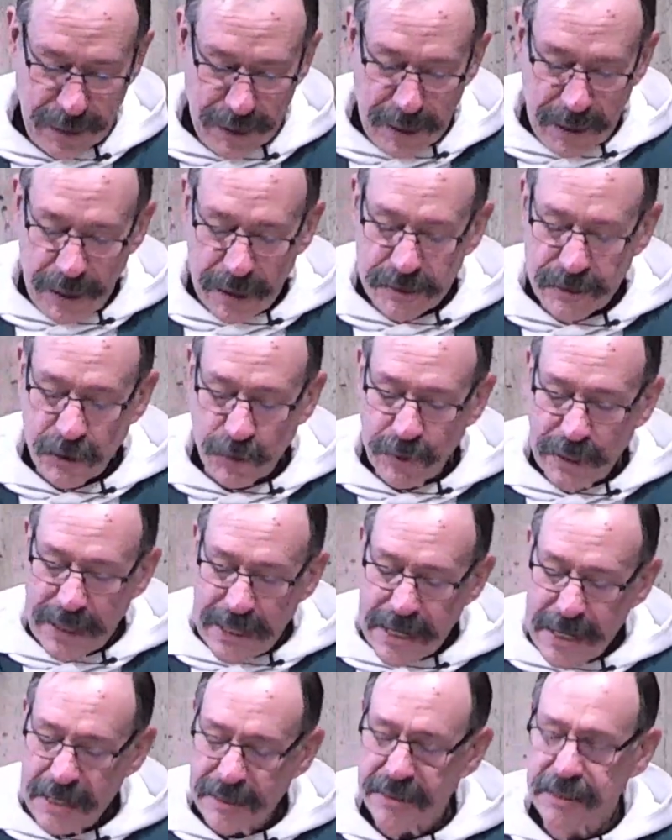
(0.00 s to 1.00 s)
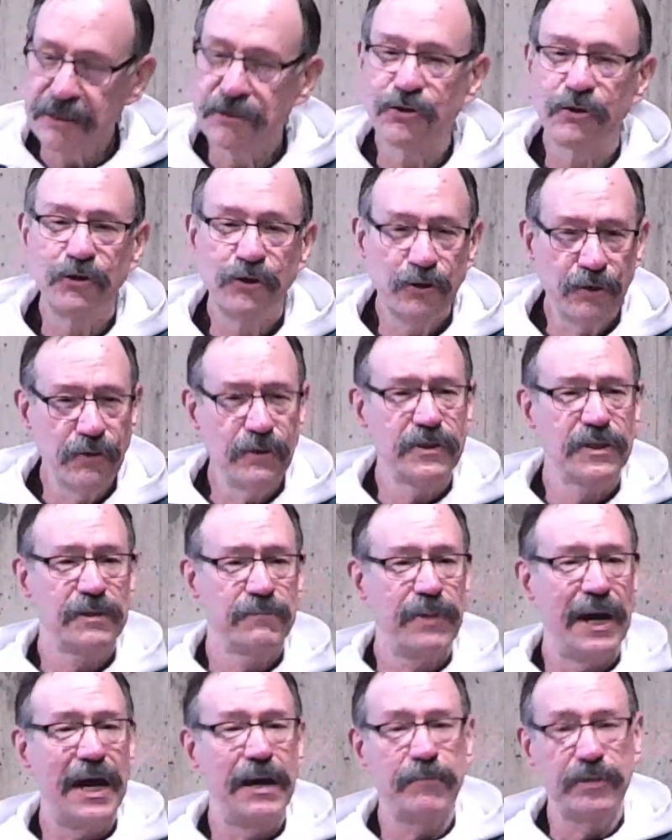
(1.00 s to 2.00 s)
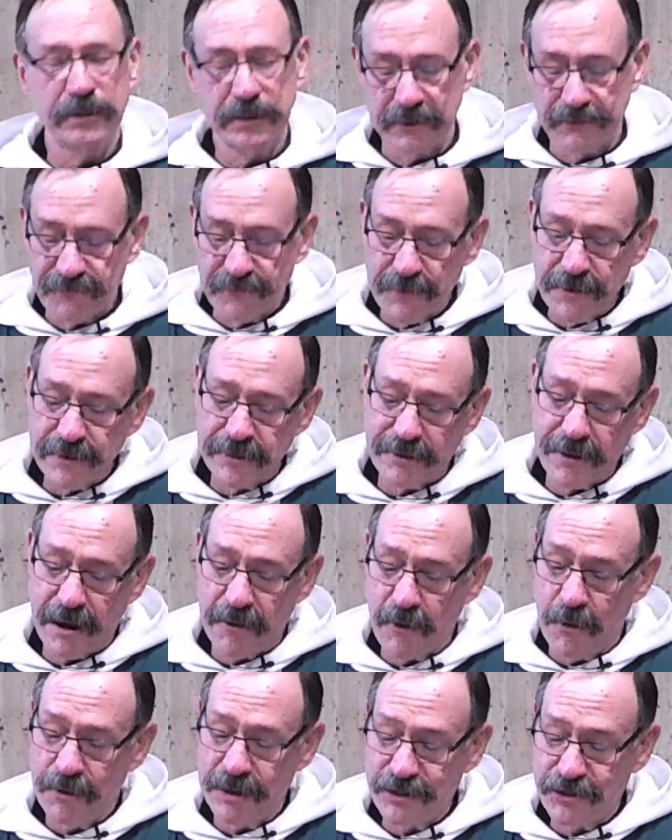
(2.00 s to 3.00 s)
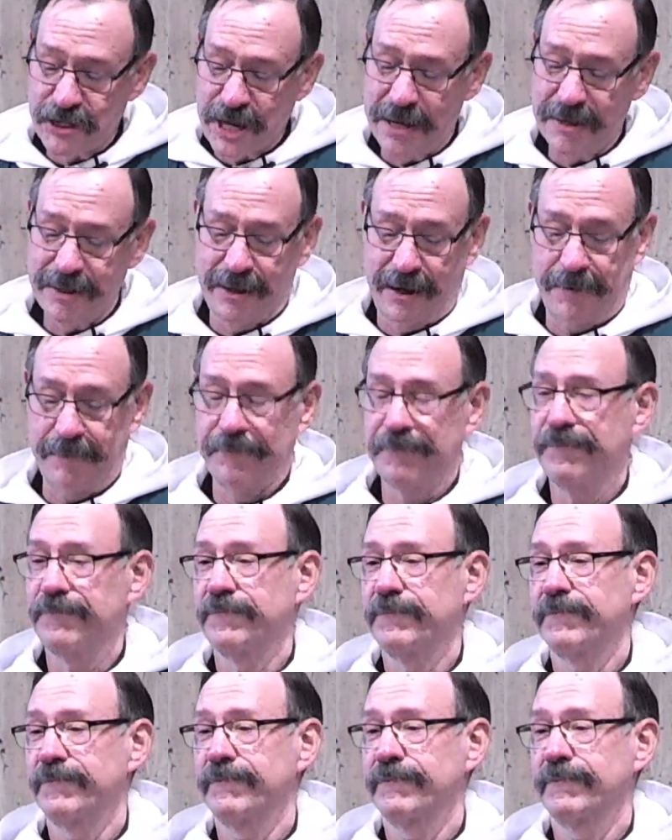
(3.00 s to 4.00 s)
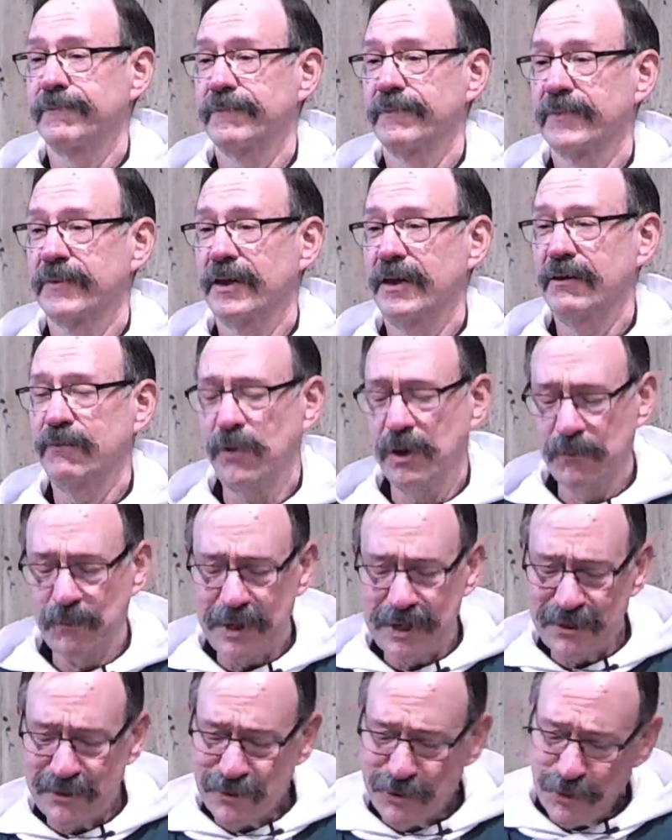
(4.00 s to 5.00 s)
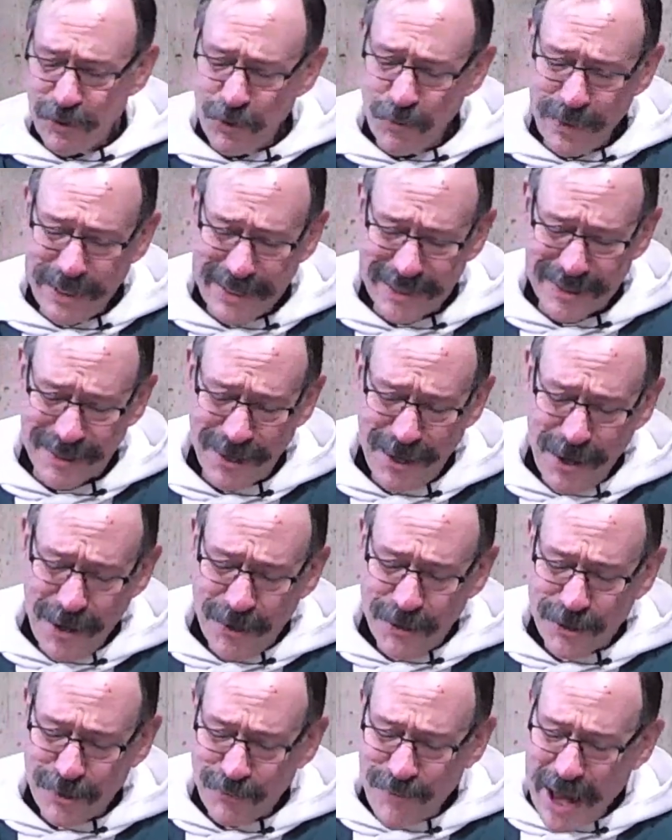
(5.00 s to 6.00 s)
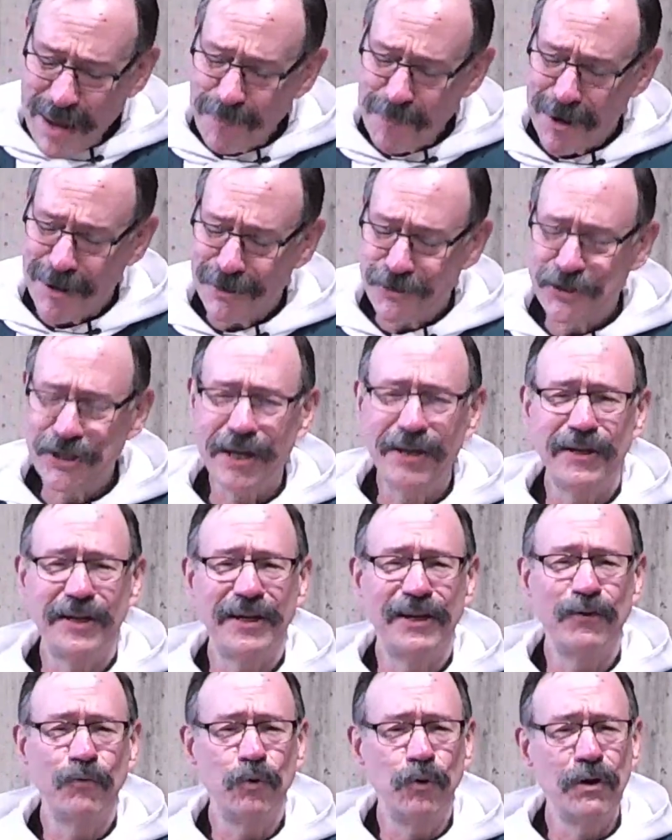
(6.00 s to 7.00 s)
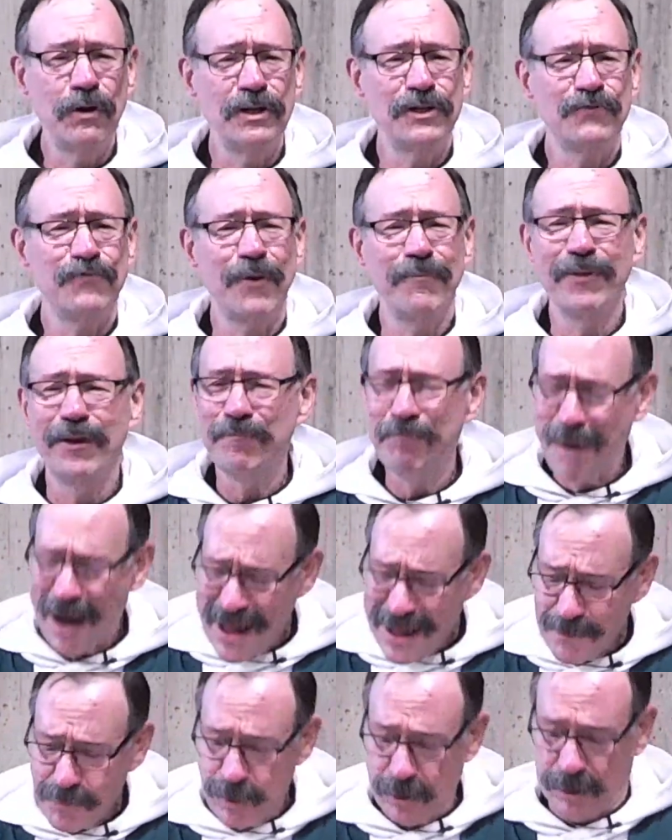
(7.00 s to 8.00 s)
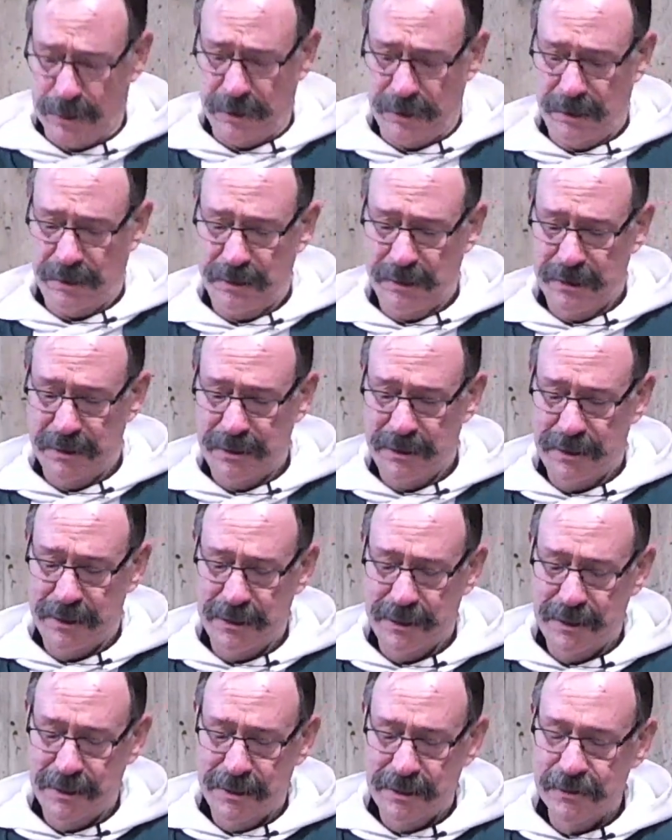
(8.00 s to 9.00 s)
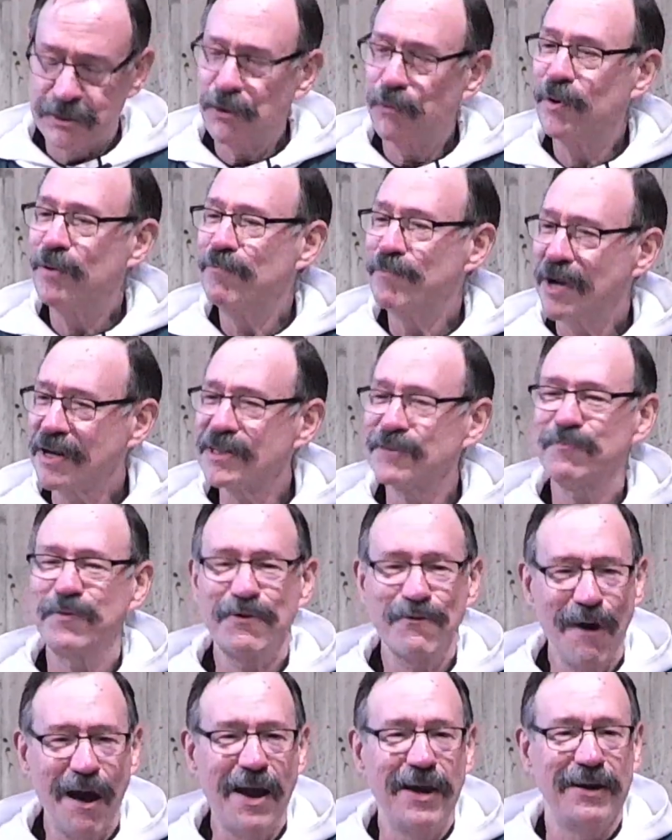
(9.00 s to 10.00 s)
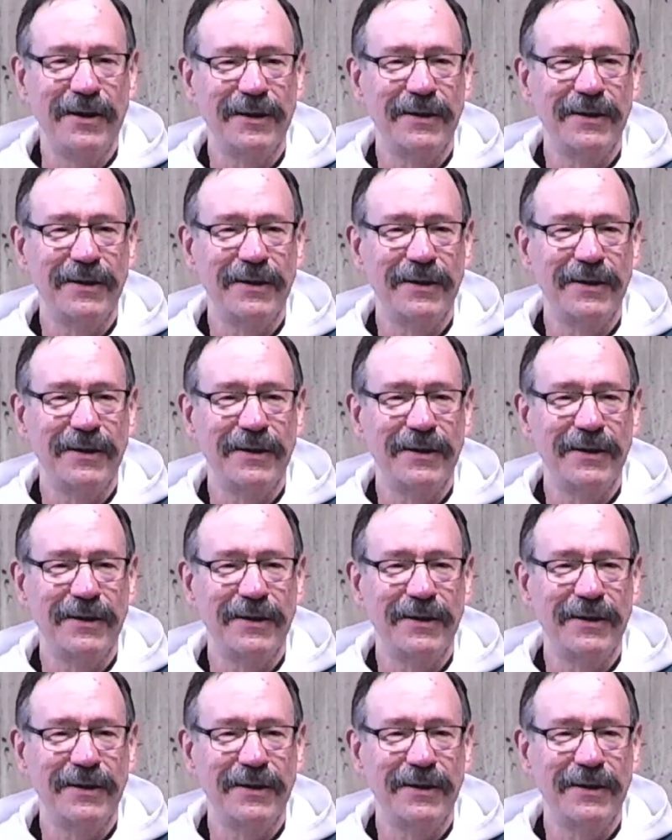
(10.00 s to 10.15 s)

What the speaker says: It's so easy to use the Bible to further our own agenda. And when we do, we get to wrap our agenda in words from the Bible. So we must be right